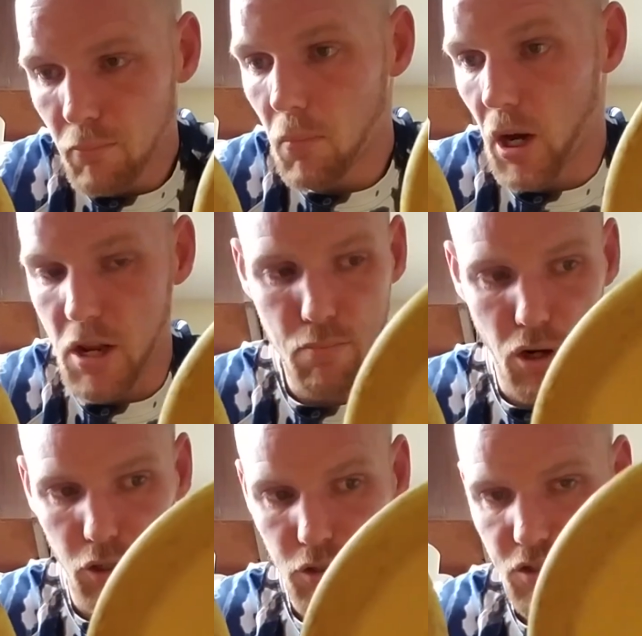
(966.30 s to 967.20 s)
money
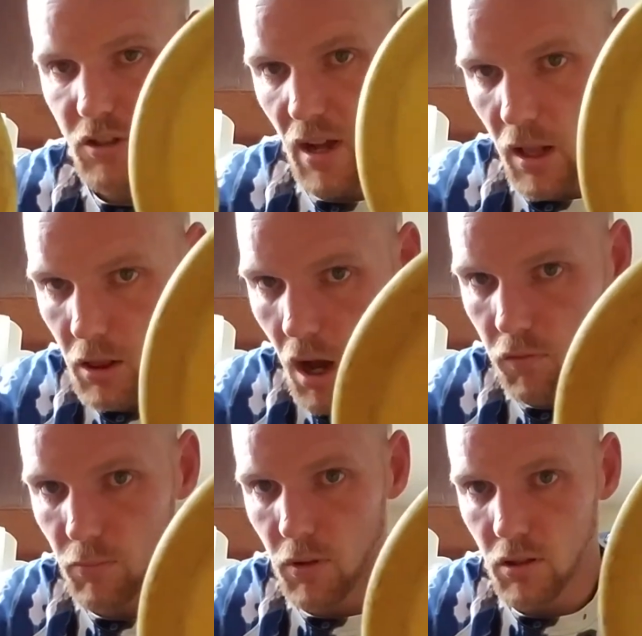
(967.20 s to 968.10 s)
putters, I love
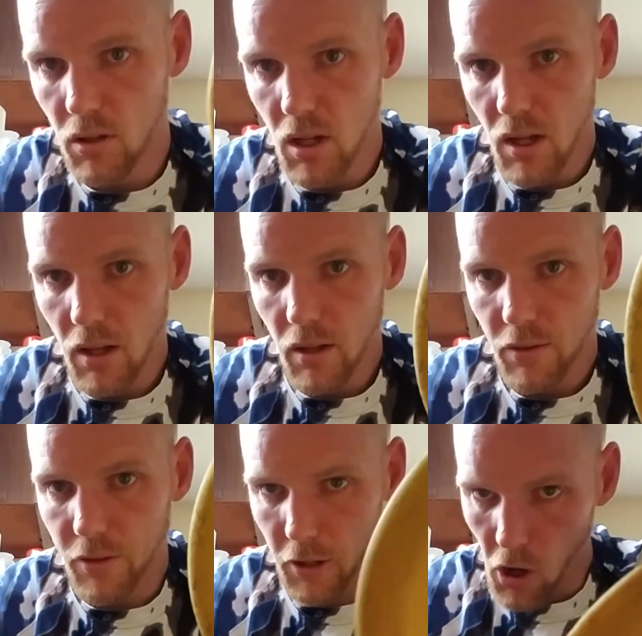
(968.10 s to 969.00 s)
them.
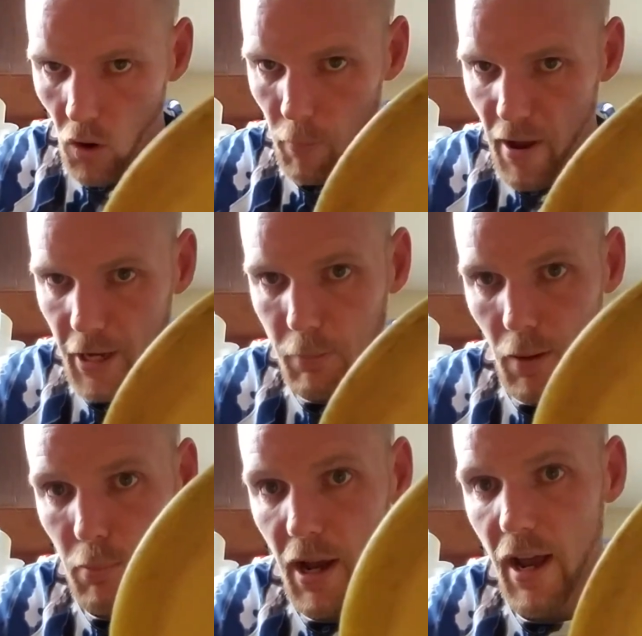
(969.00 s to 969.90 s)
They're going back in
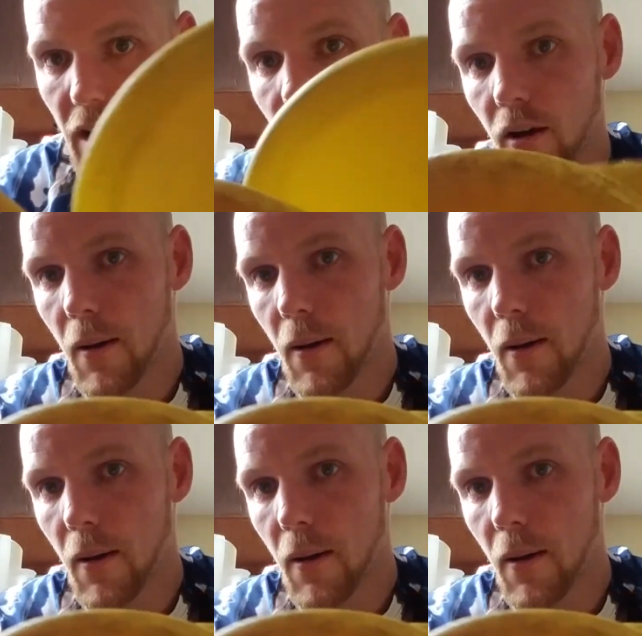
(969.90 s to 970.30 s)
my bag.